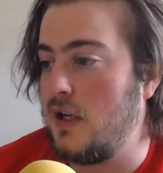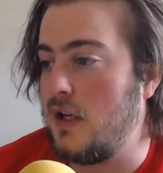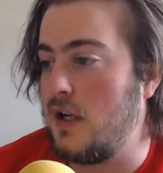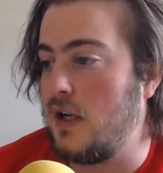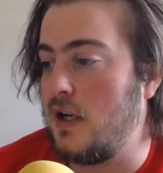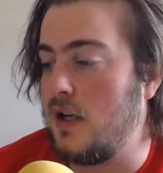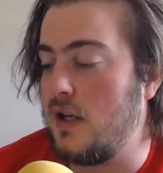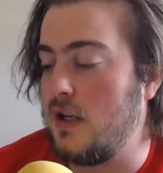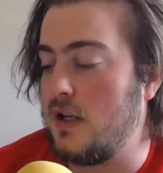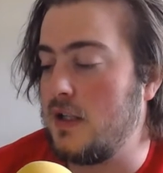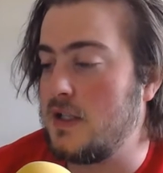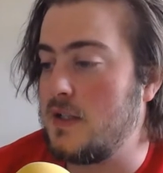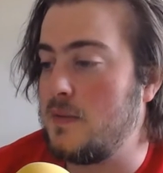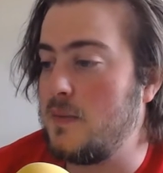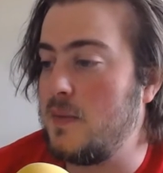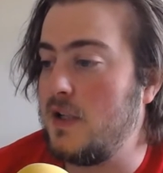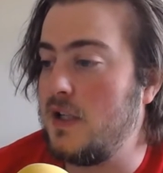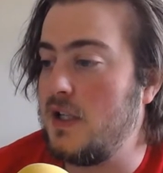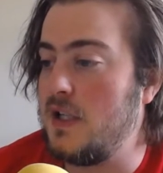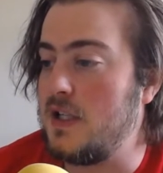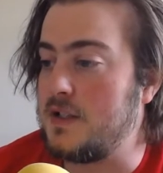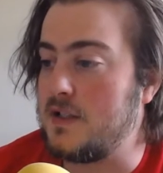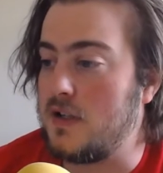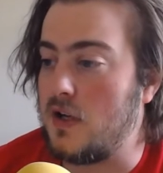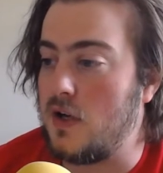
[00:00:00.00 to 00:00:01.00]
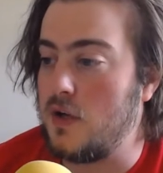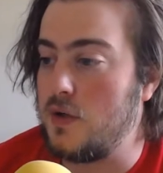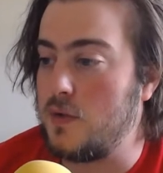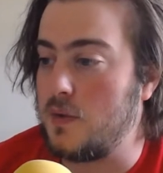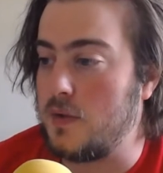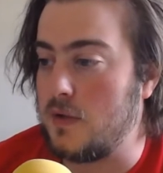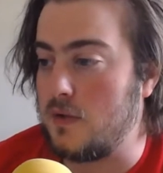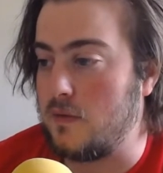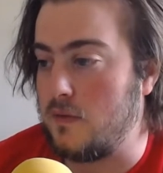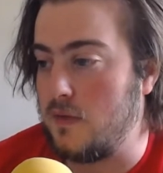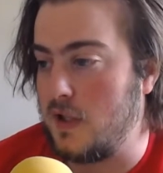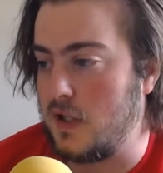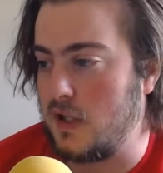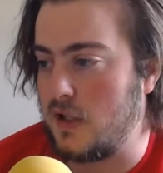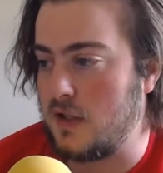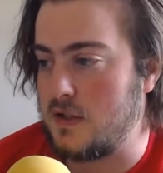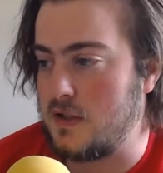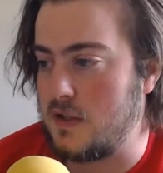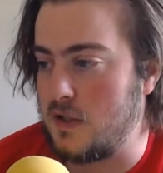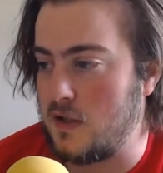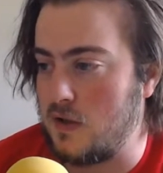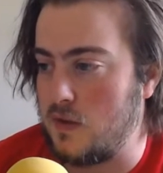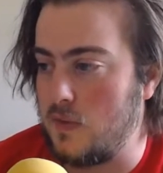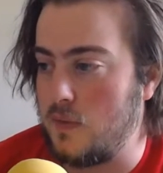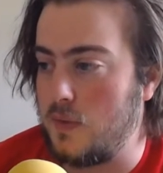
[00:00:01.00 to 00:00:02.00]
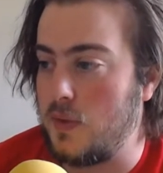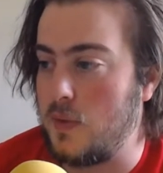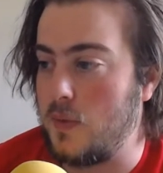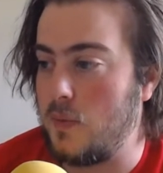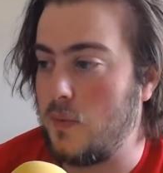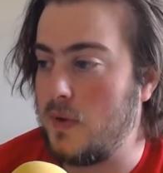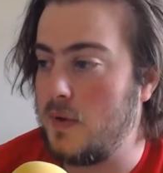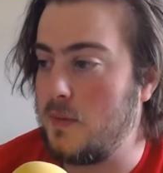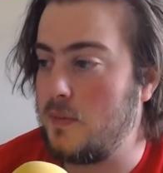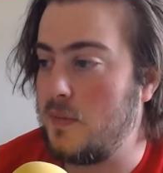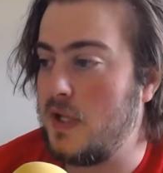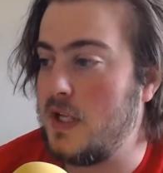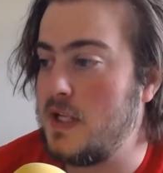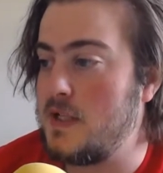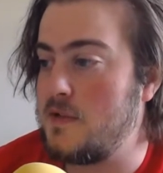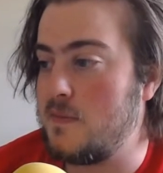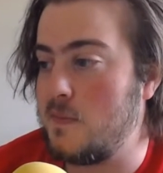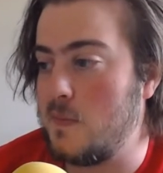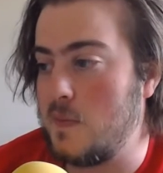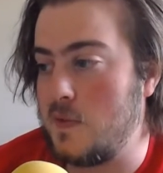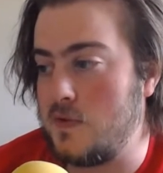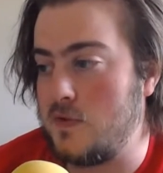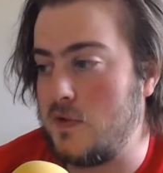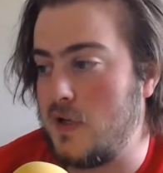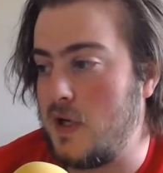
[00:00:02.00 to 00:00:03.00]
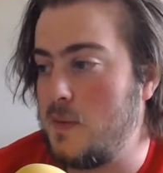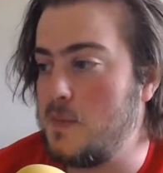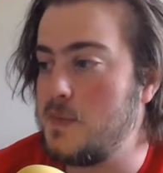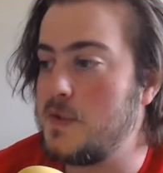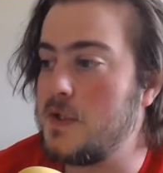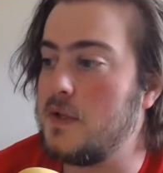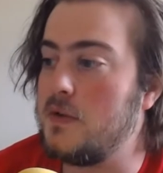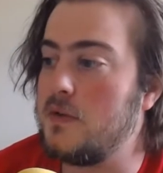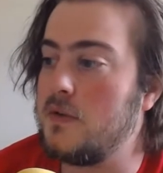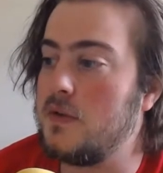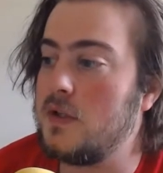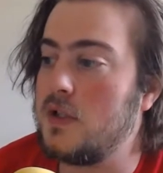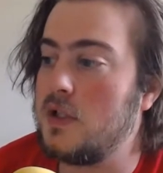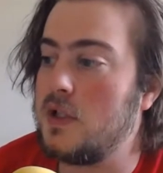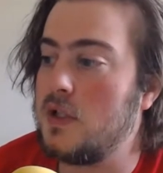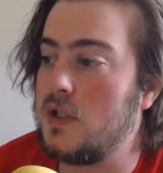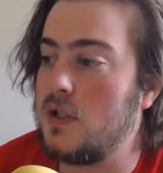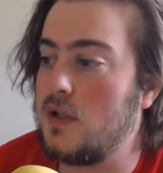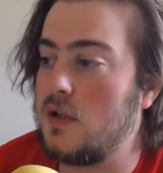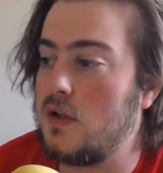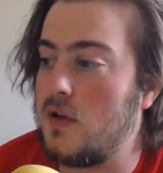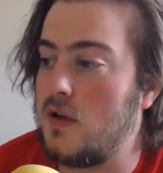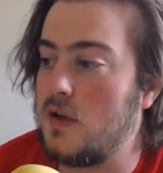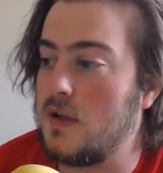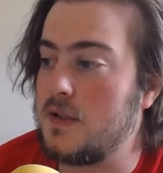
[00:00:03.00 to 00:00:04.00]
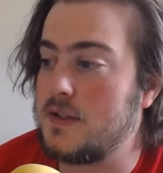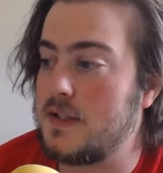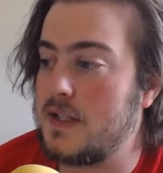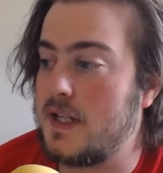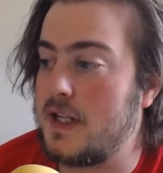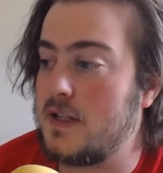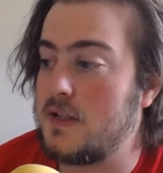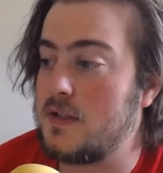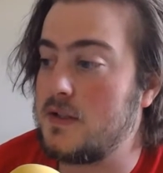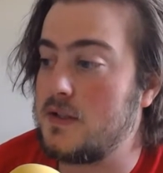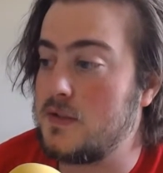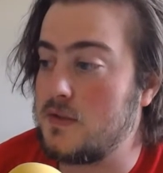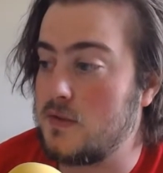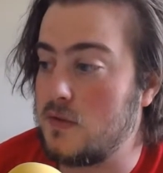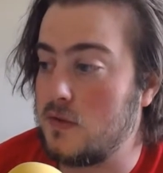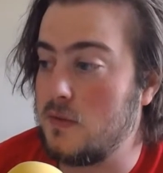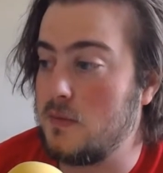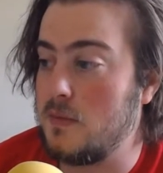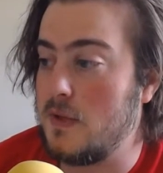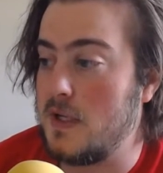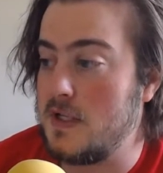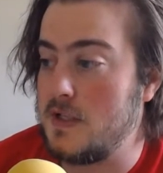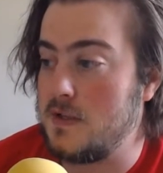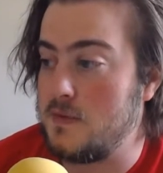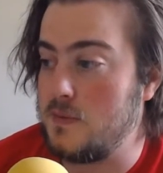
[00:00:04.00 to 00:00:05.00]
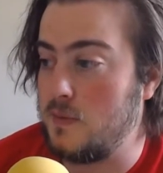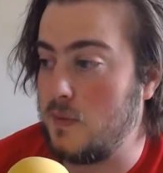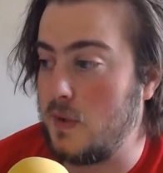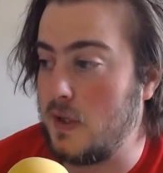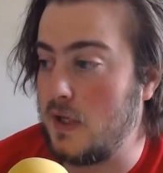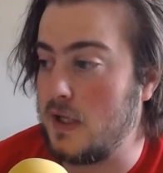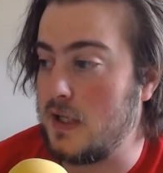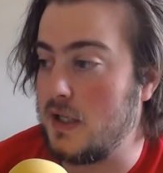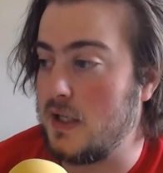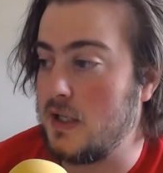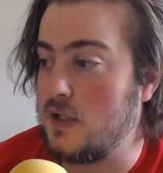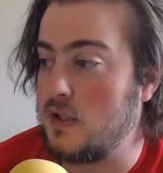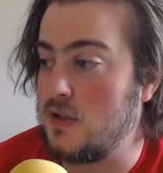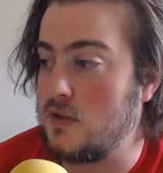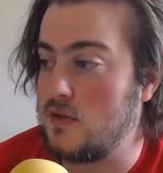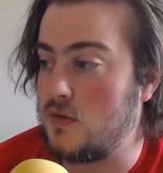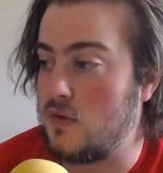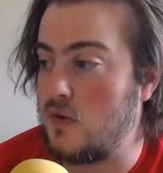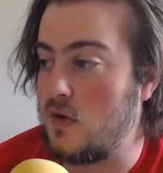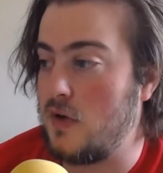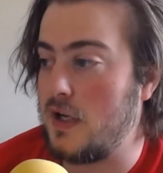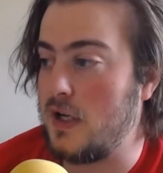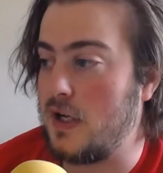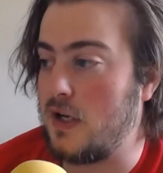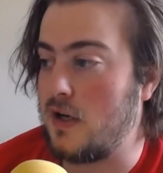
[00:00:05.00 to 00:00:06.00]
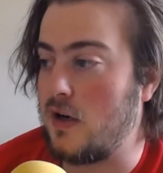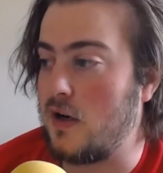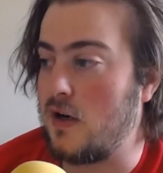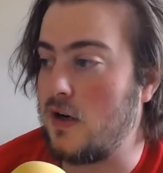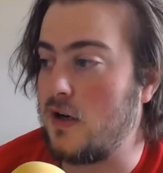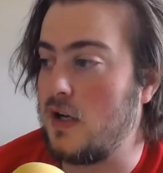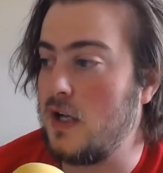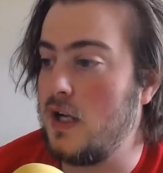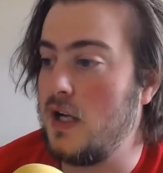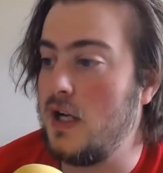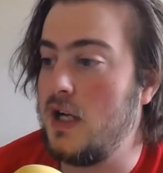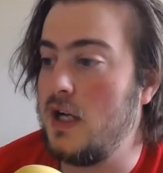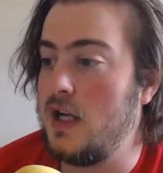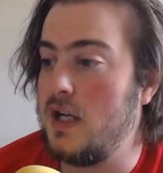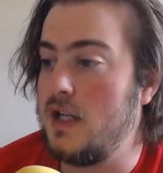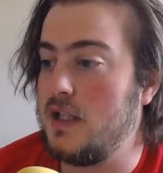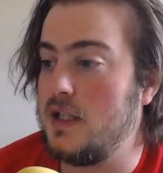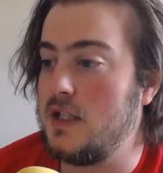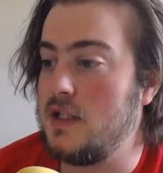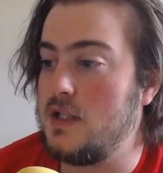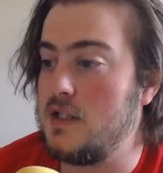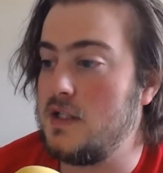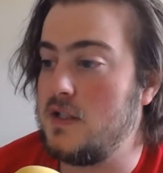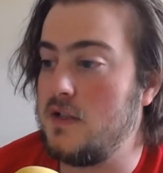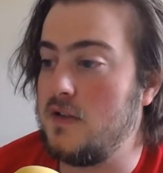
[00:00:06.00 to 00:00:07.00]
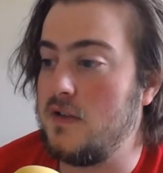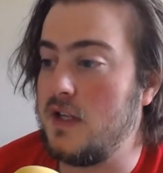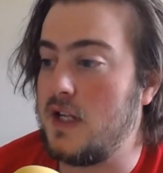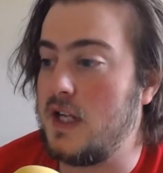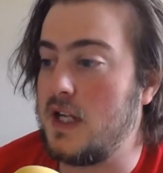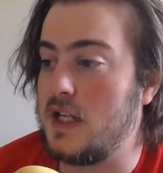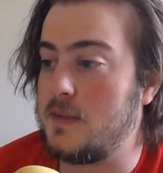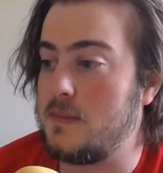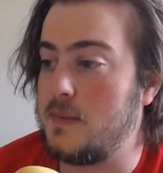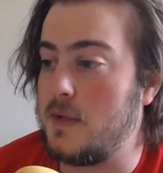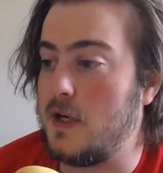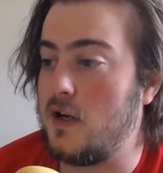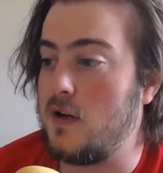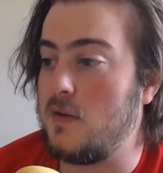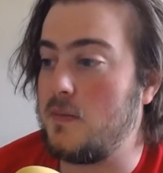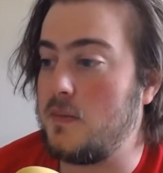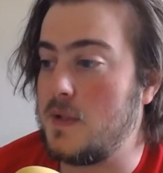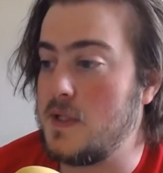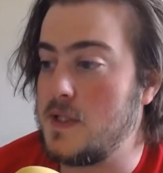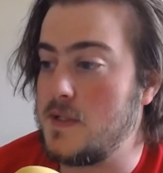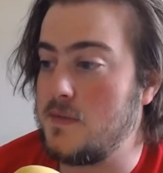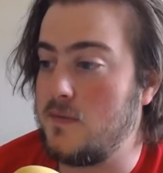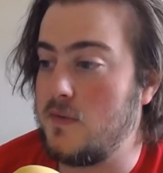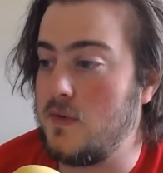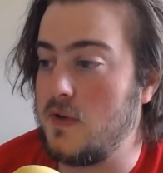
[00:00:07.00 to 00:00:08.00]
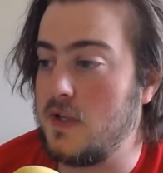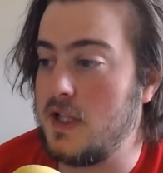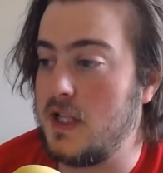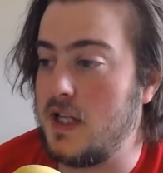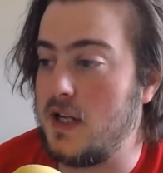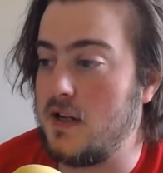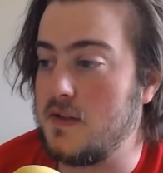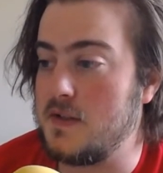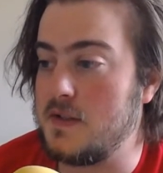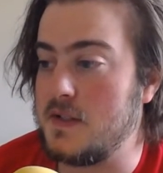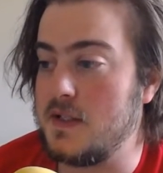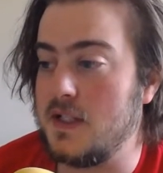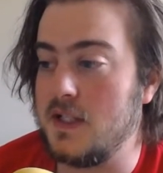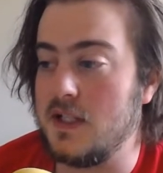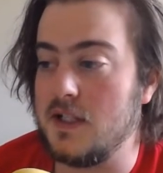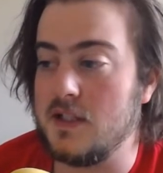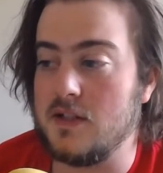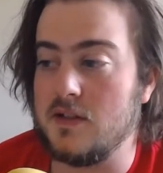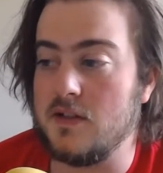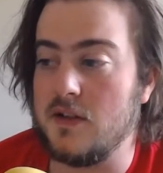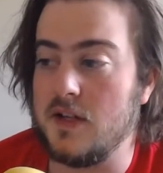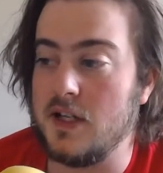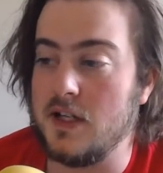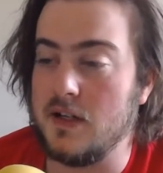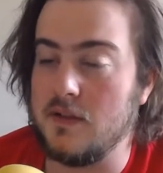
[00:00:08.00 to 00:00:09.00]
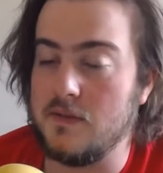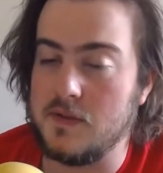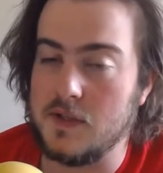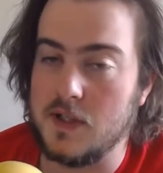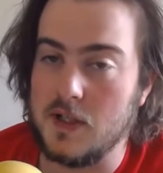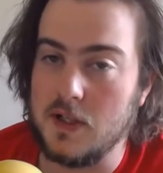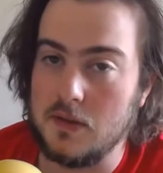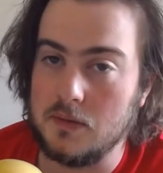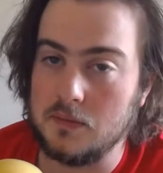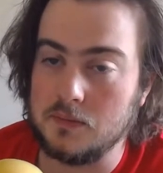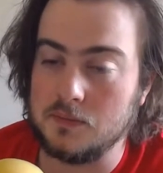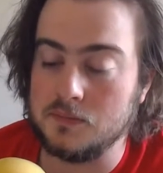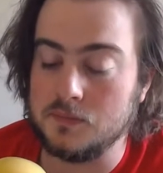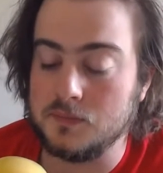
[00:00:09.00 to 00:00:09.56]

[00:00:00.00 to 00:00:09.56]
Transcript: Its ability is auto in the rearguard circle. When placed from the drop zone, costs Soul Blast 1, draw a card. This unit gets power plus 4,000 until end of turn.